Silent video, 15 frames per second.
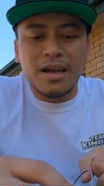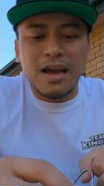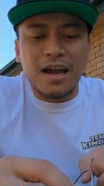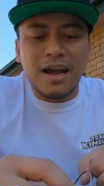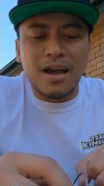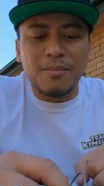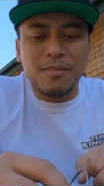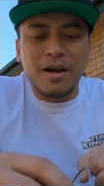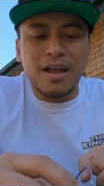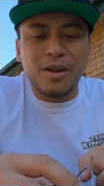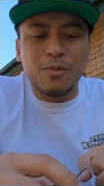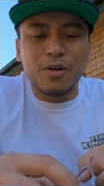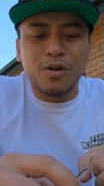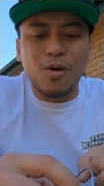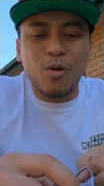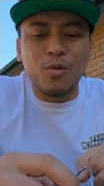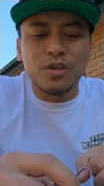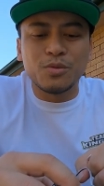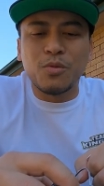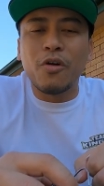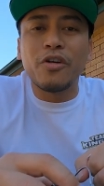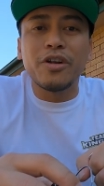um, I don't want to
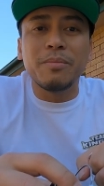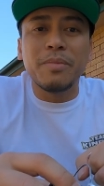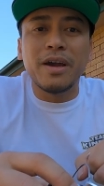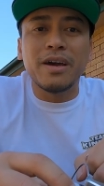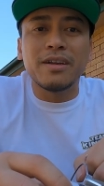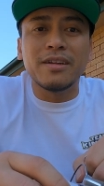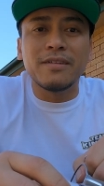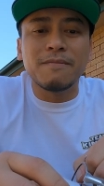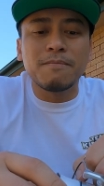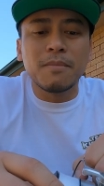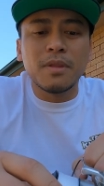always worry about it.